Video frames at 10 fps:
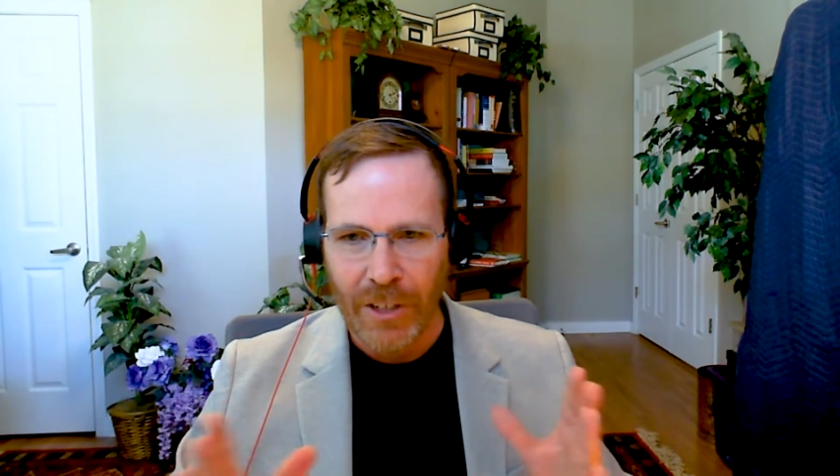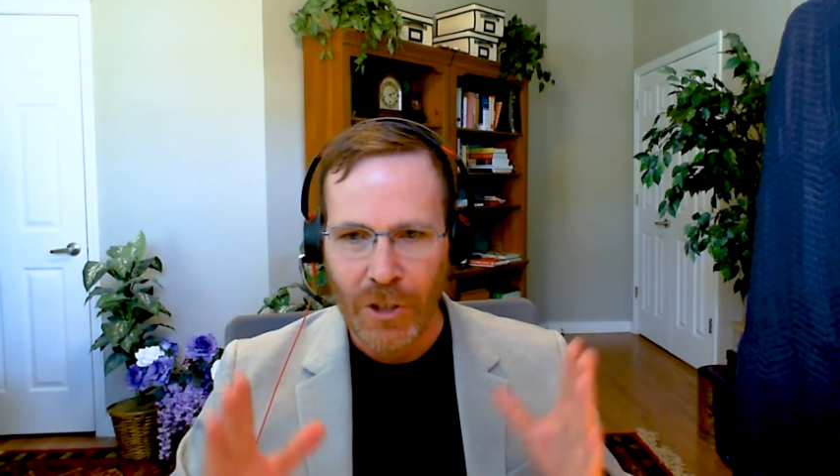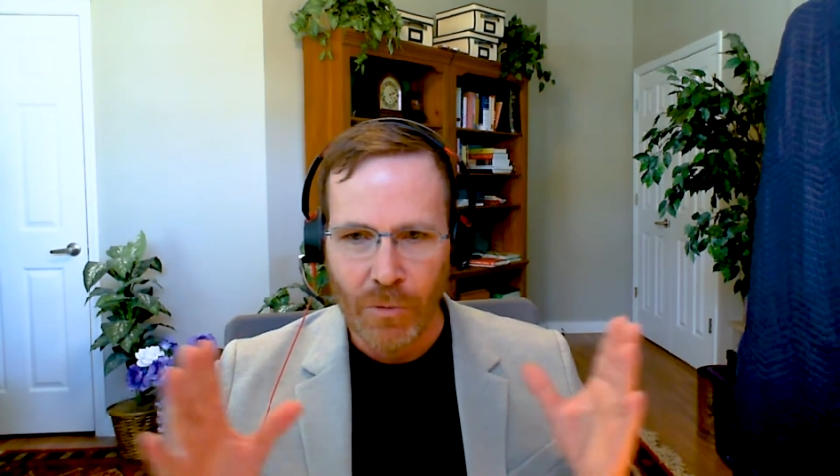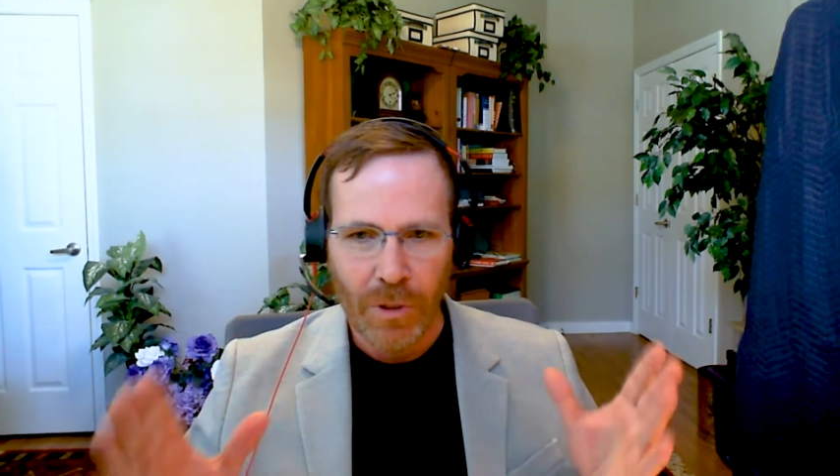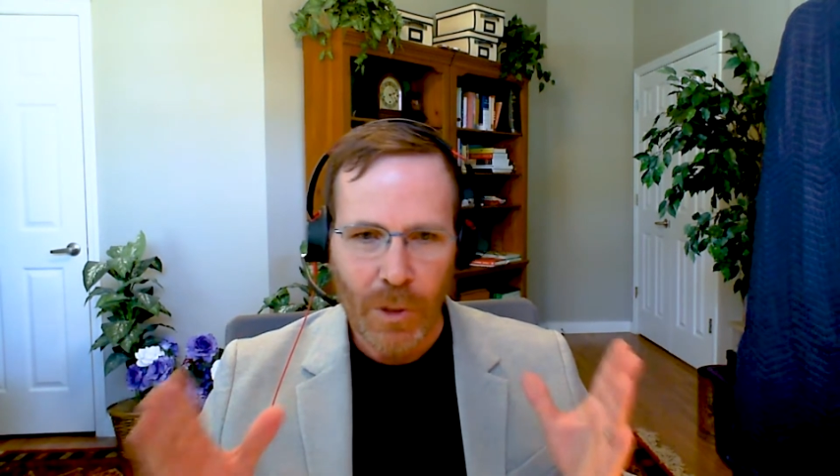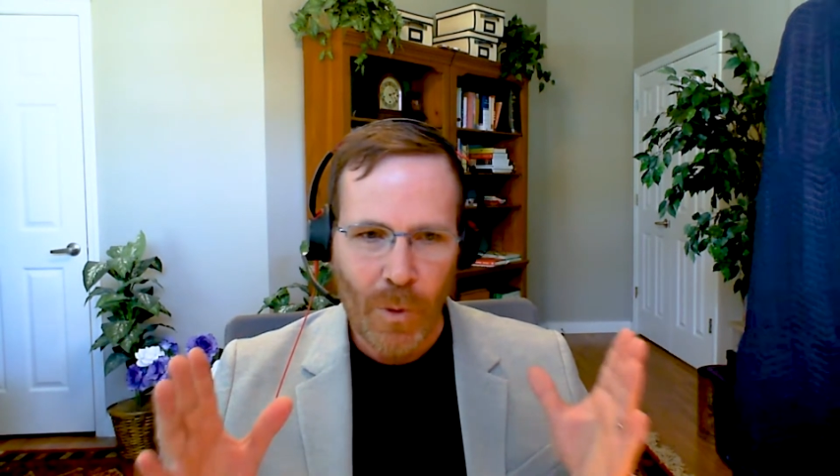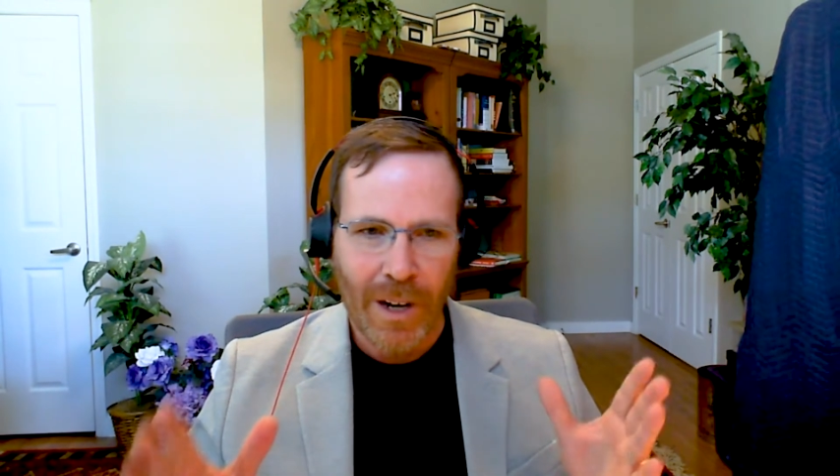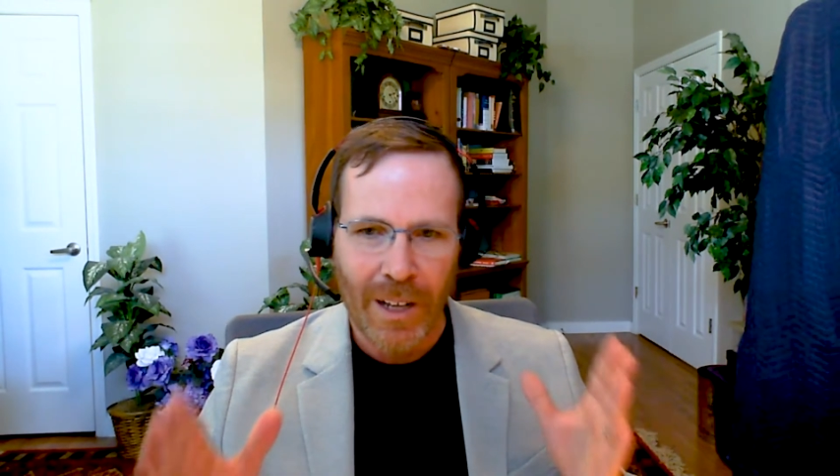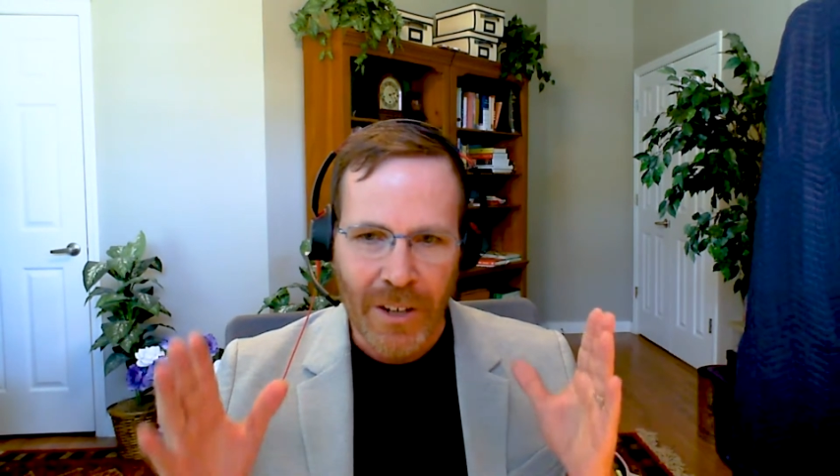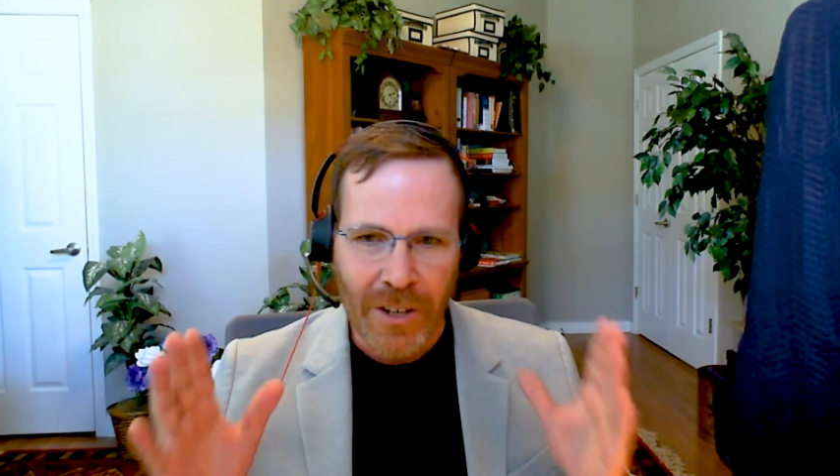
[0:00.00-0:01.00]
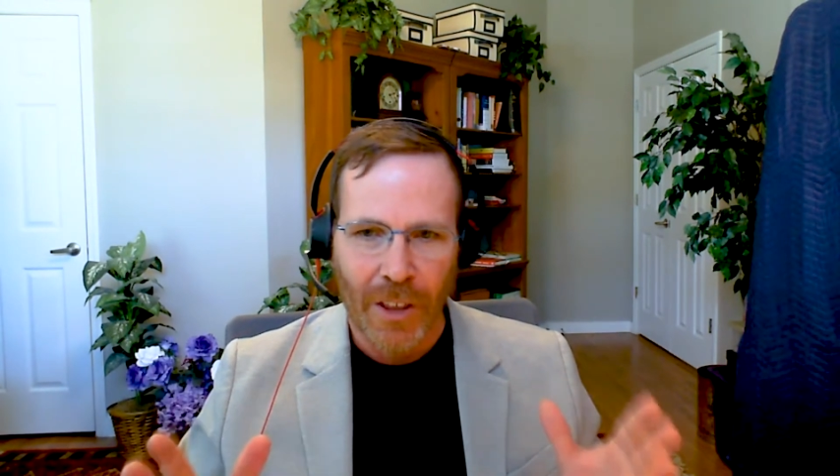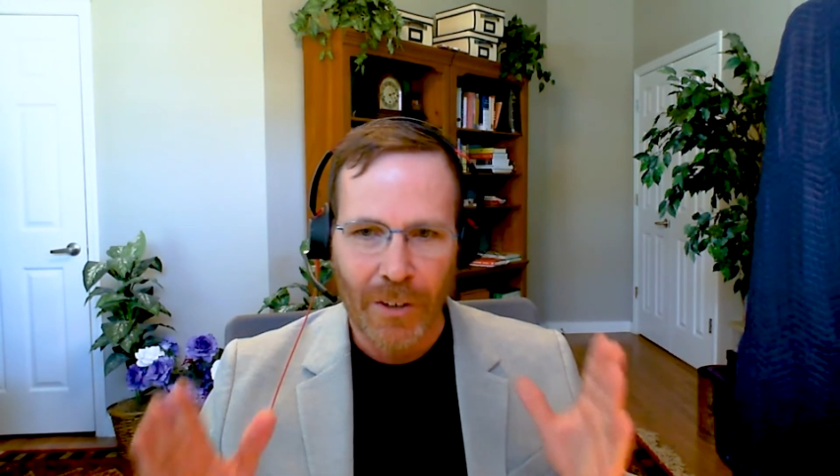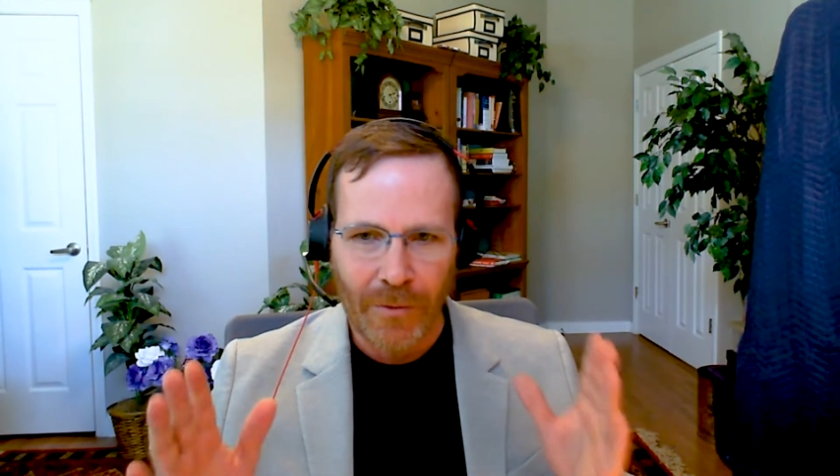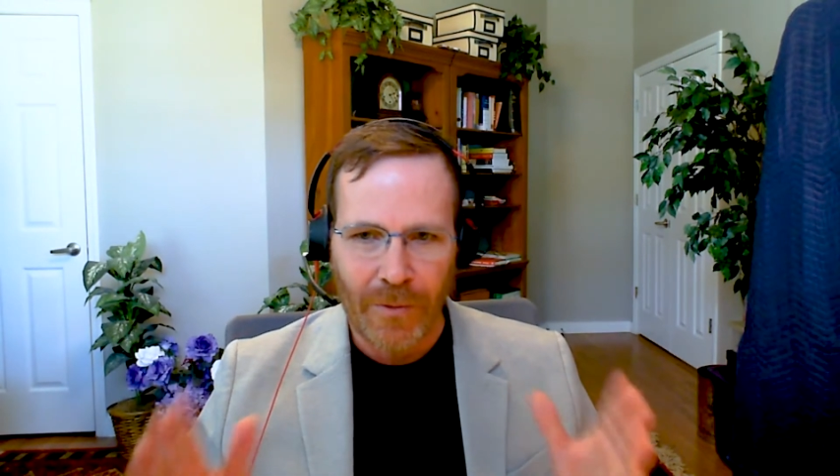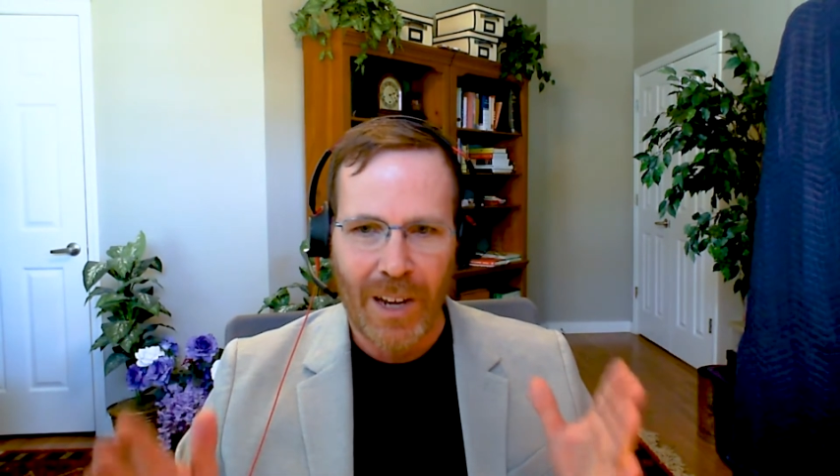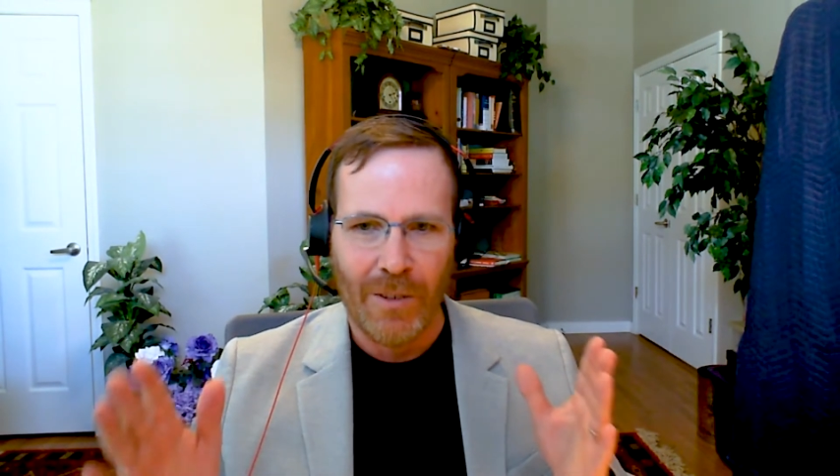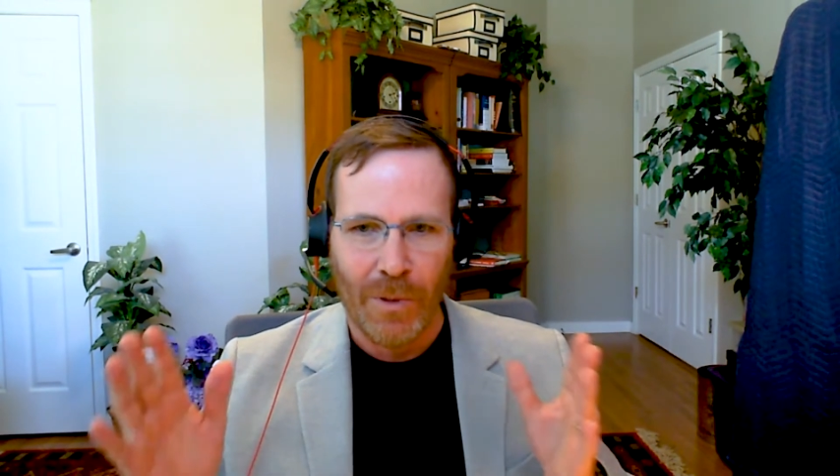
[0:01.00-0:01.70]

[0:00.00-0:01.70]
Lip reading: Do you really want another fight